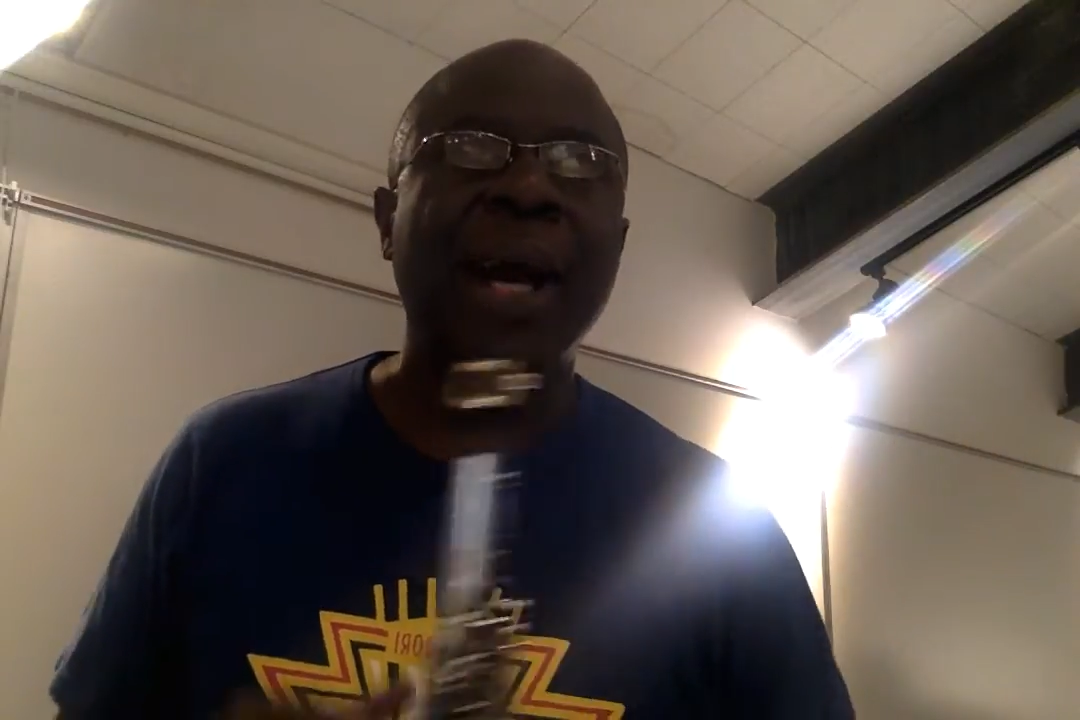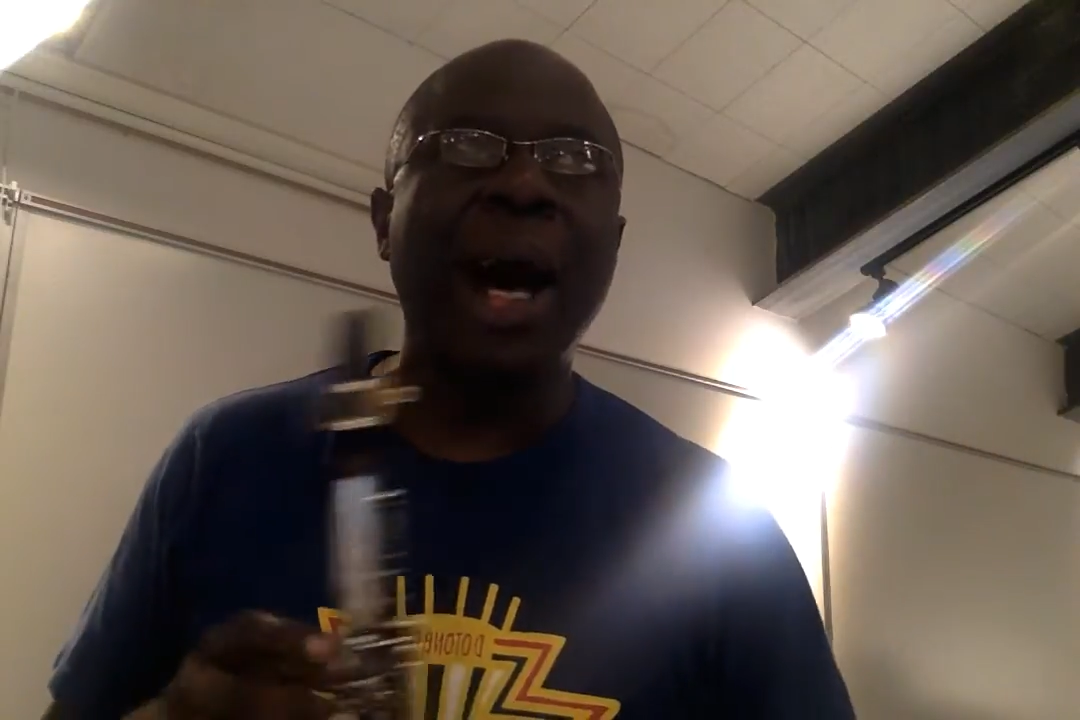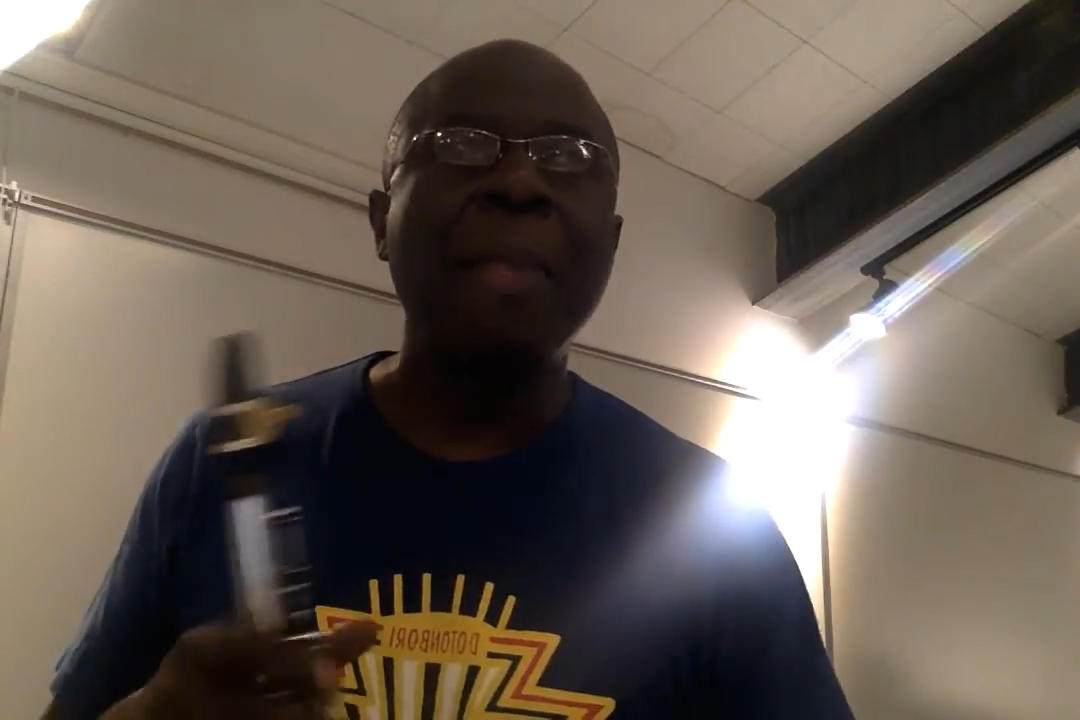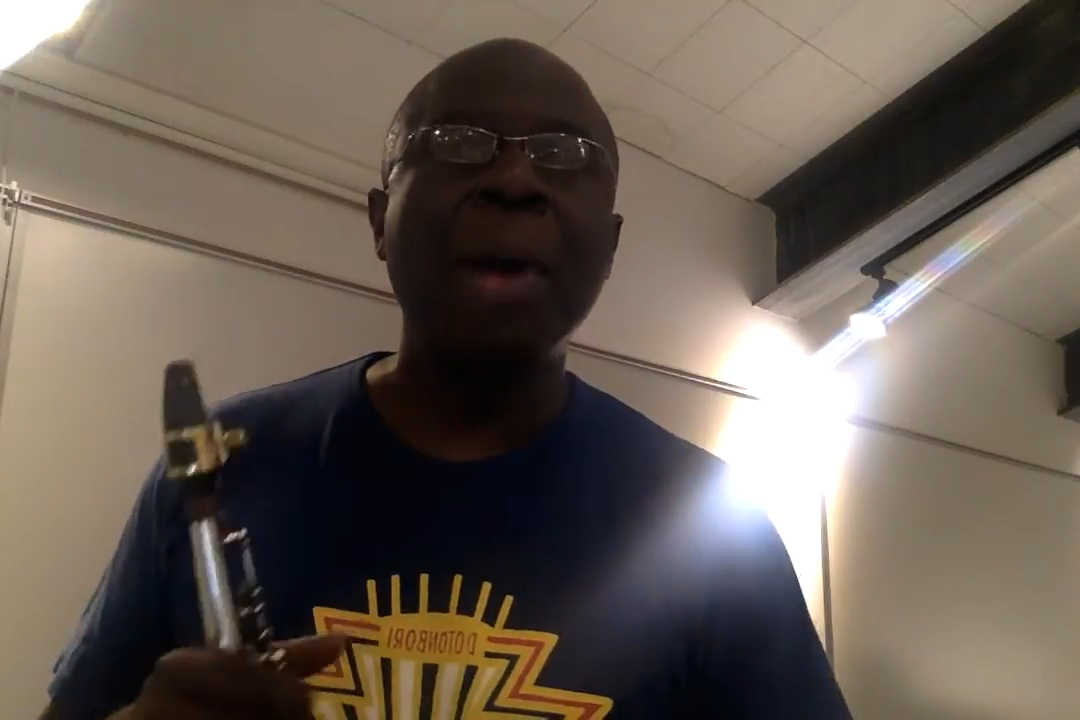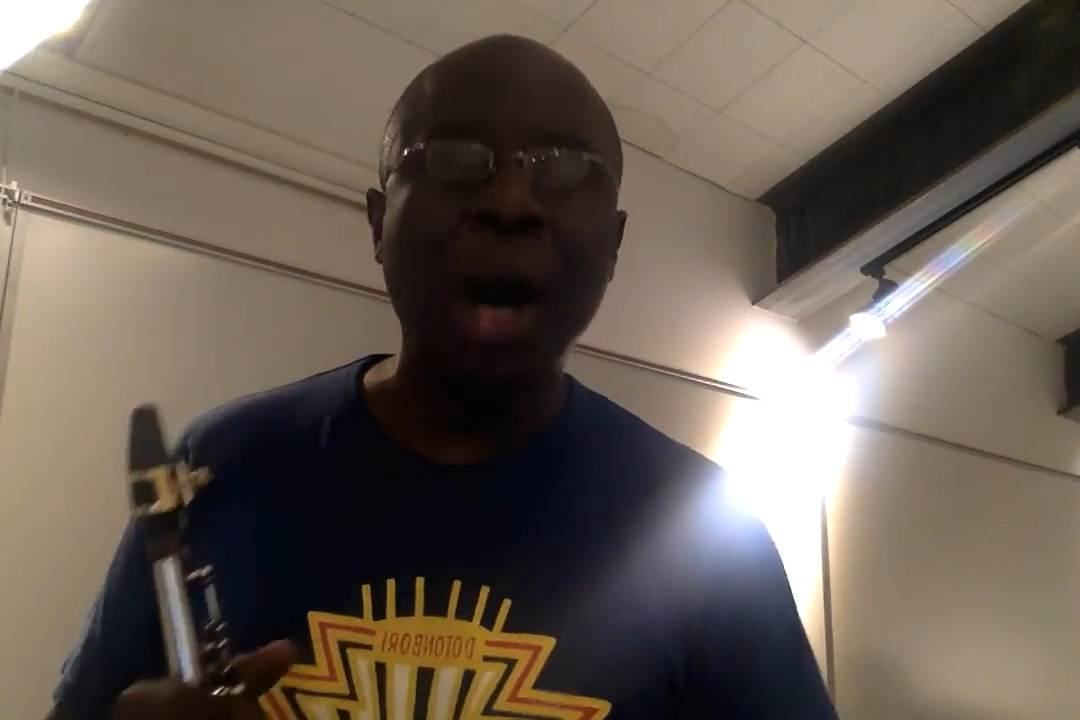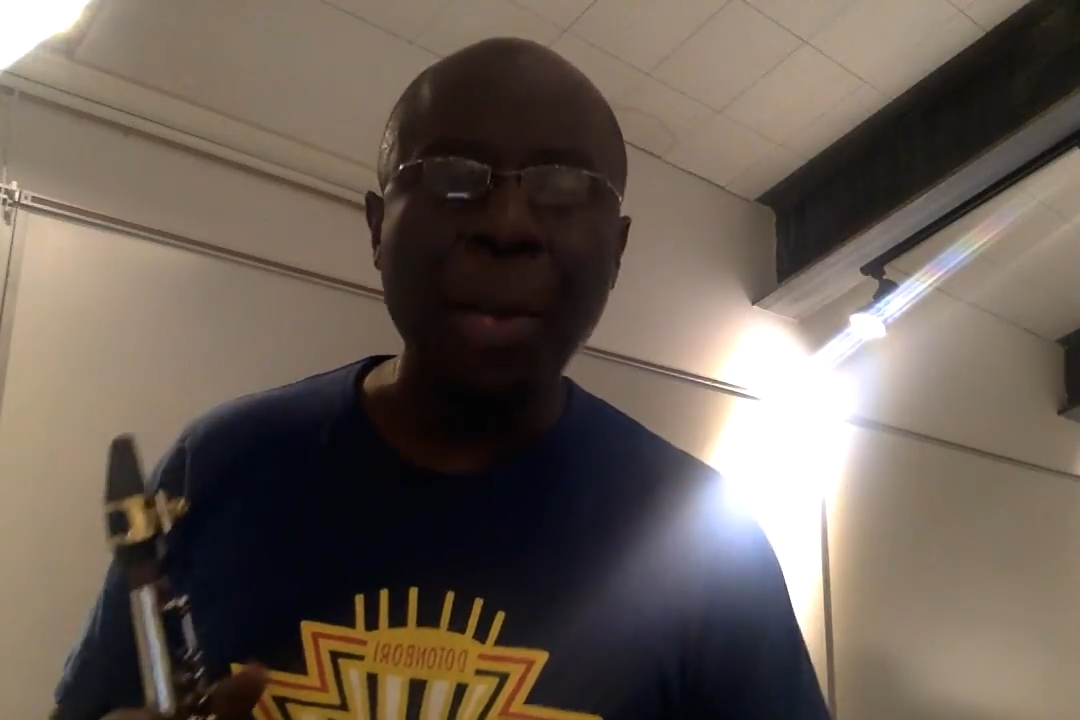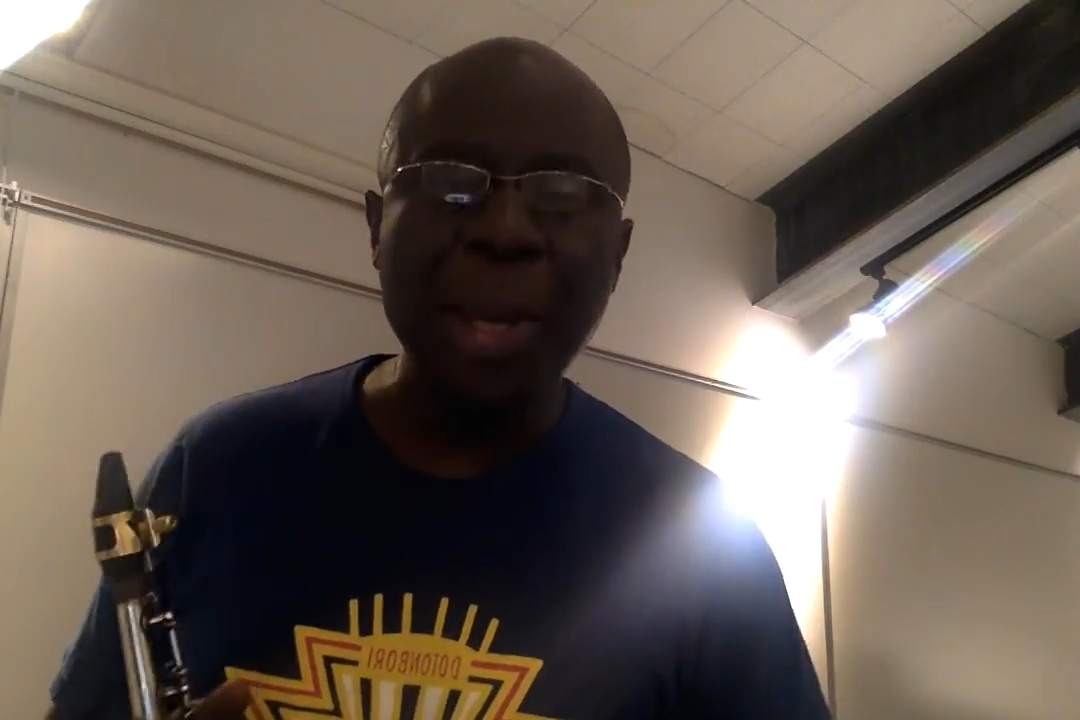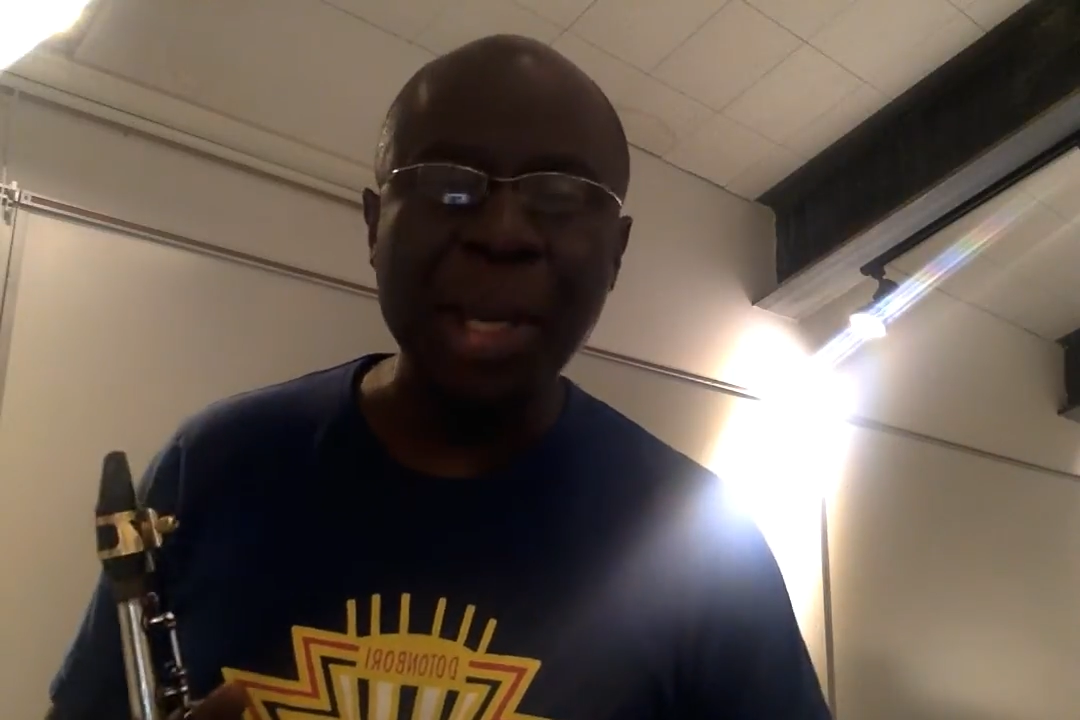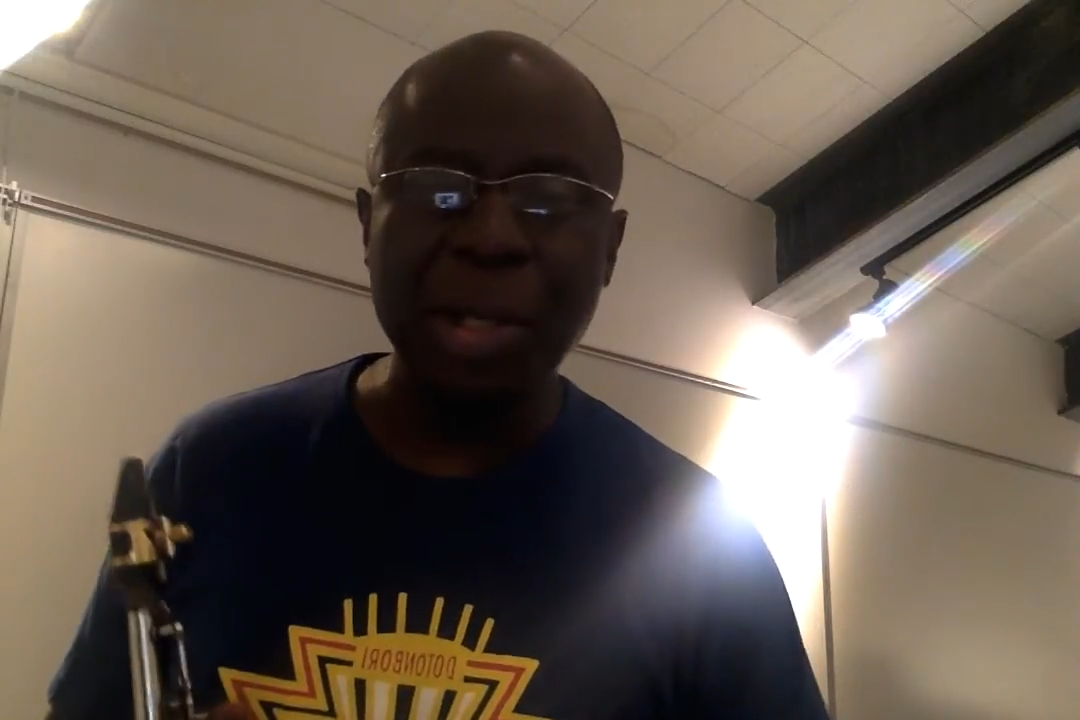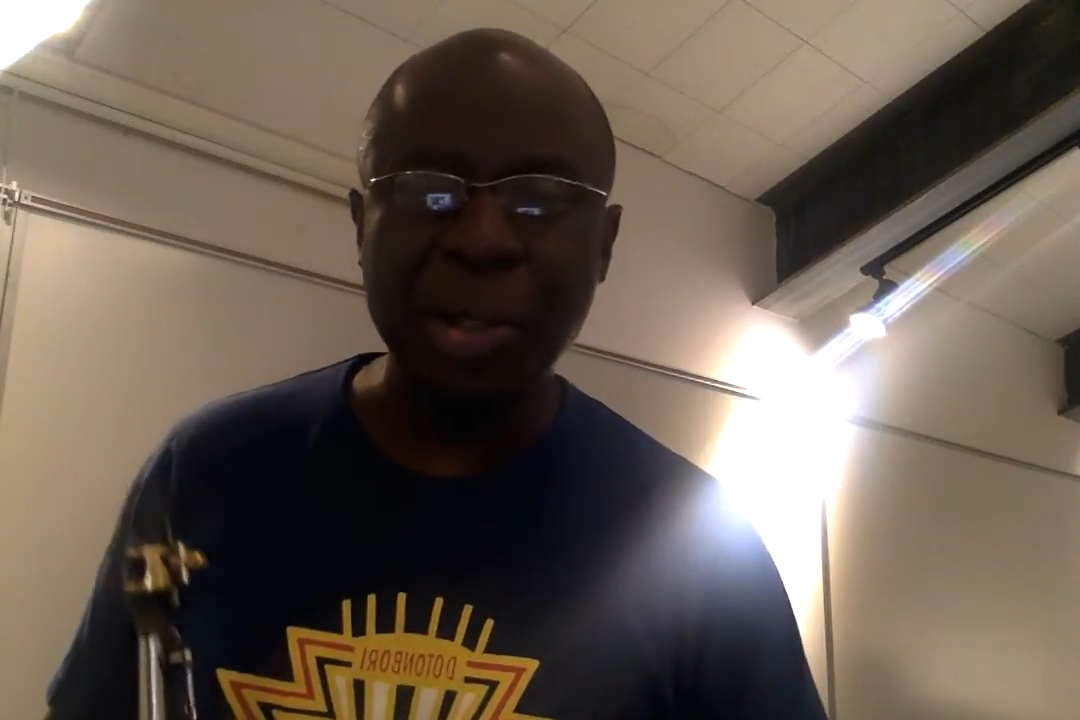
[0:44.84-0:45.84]
I'm
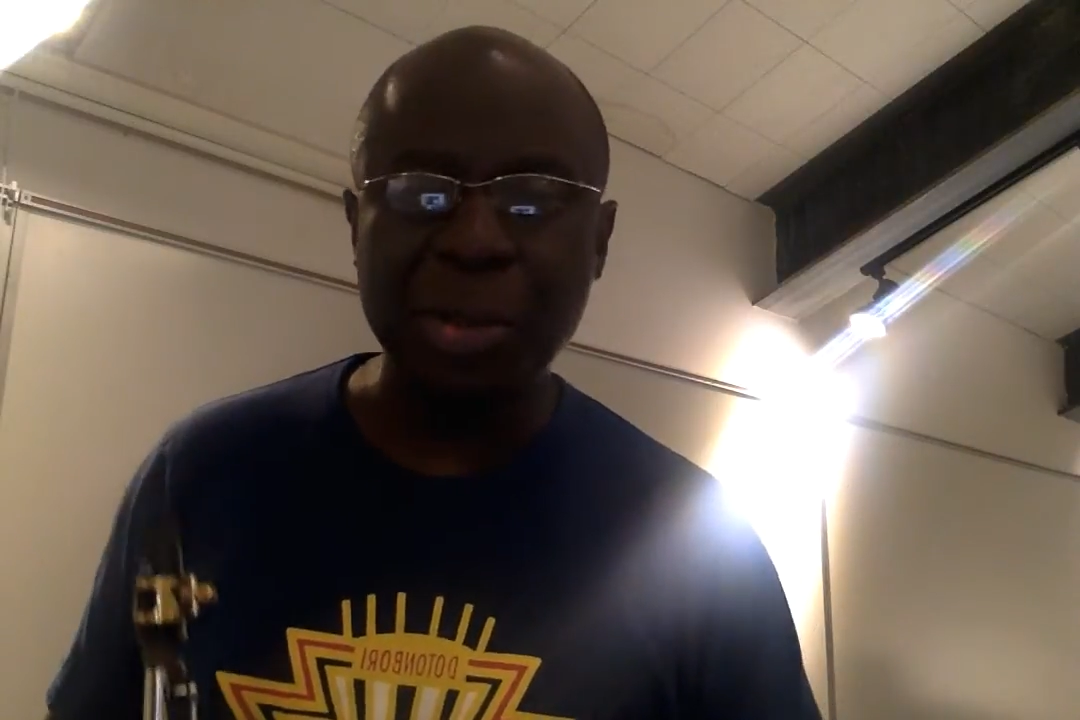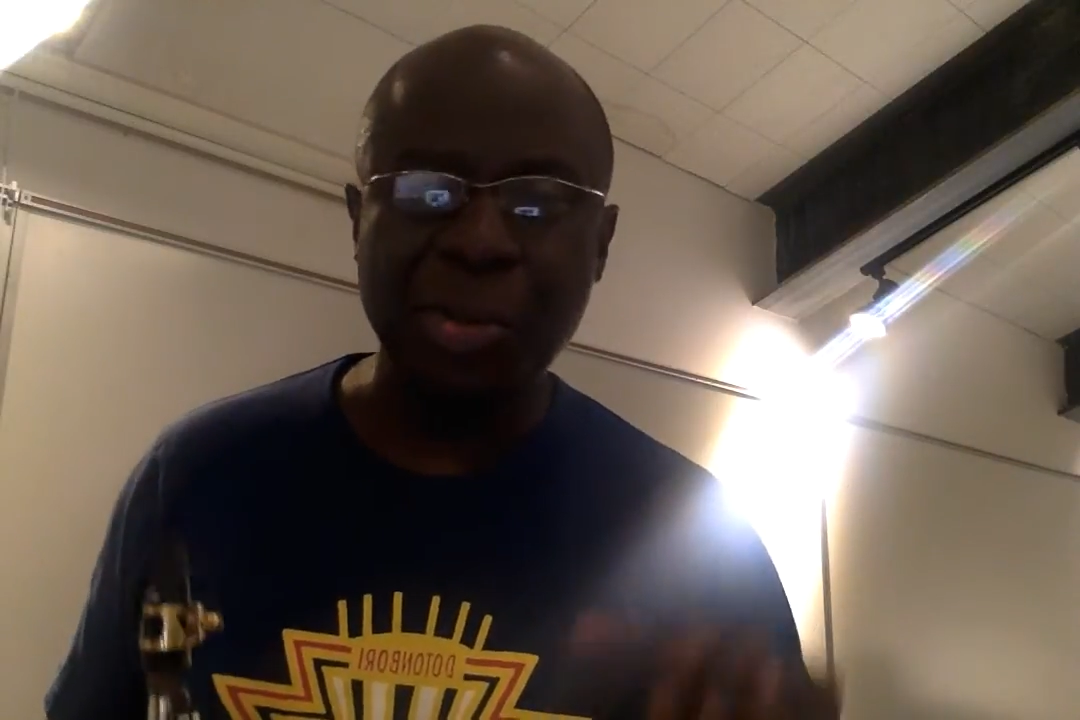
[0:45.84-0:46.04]
humming a note